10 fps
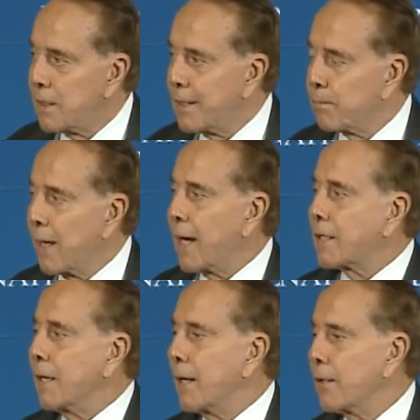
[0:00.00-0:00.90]
in
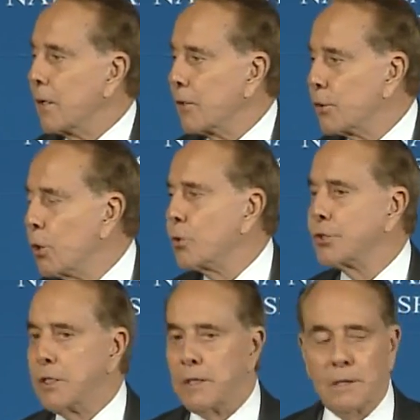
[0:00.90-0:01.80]
Baghdad on
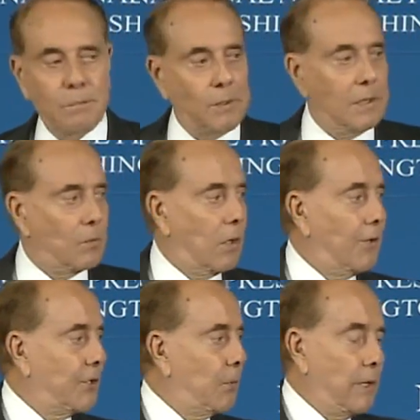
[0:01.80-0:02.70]
Tuesday and be at
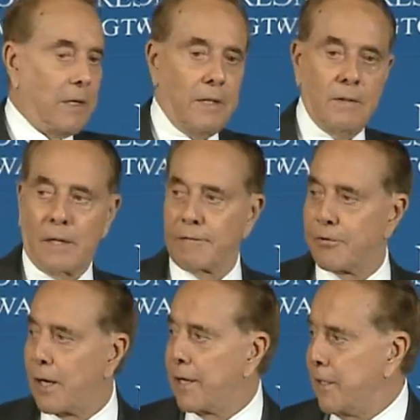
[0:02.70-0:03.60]
Walter Reed on
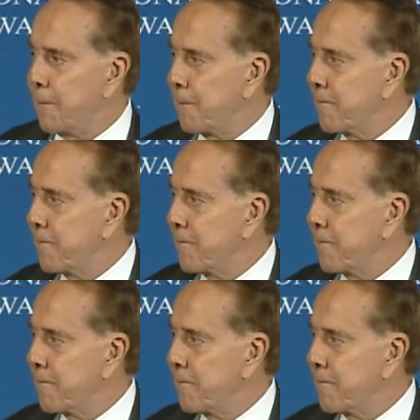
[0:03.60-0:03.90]
Friday.